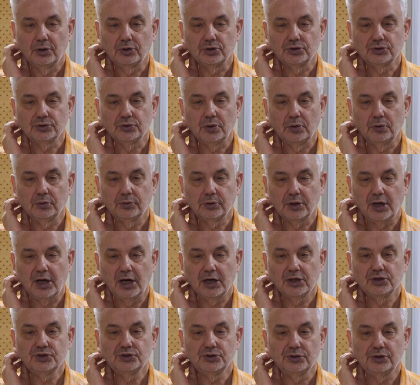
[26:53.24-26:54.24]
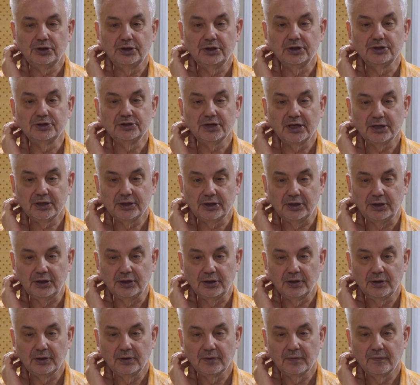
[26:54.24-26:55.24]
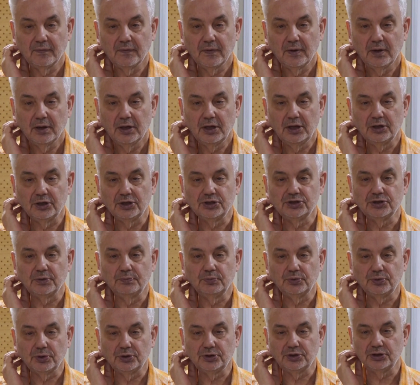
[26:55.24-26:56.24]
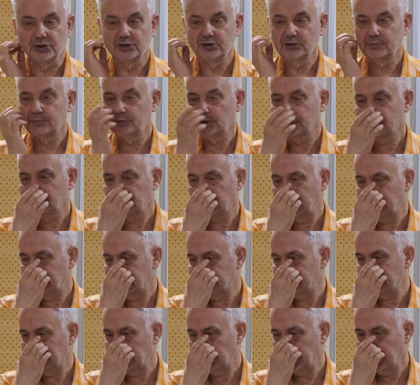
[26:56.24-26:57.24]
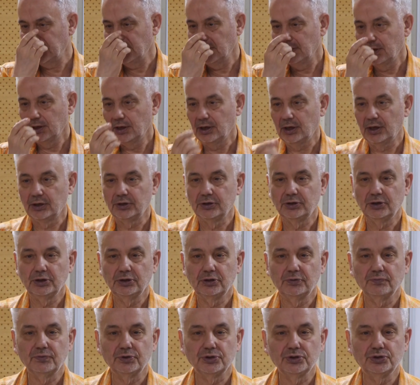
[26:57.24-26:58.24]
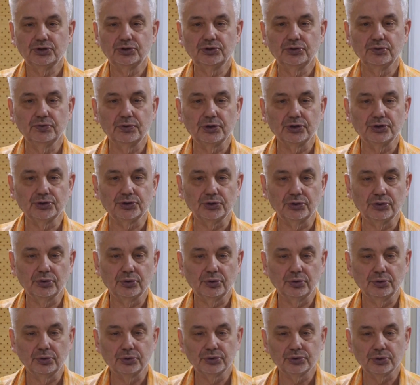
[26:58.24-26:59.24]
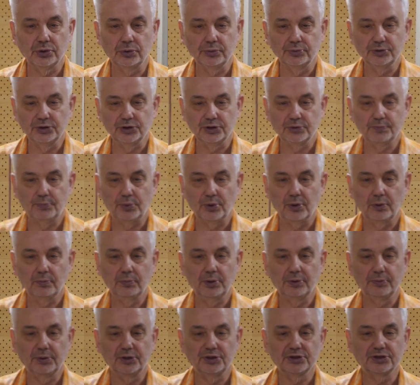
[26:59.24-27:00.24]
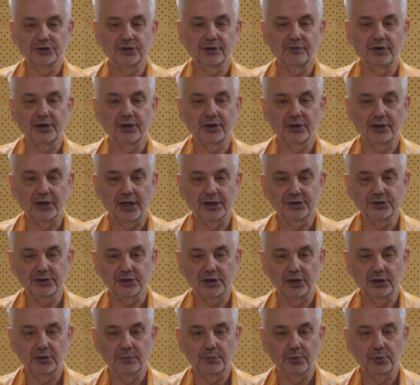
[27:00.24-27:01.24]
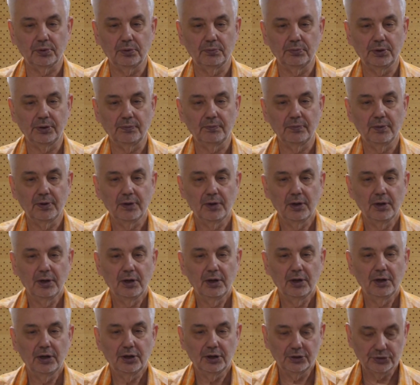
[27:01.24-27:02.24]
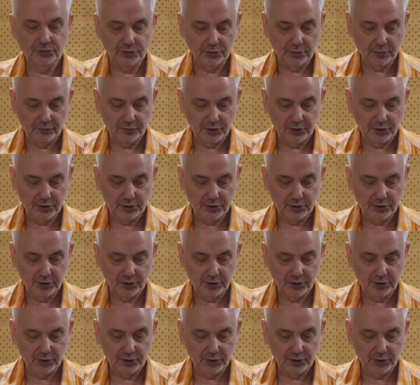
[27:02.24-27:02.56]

solved actually exactly in asymptotic sense. And it was Stewardson who solved this problem. It's quite classical problem. And so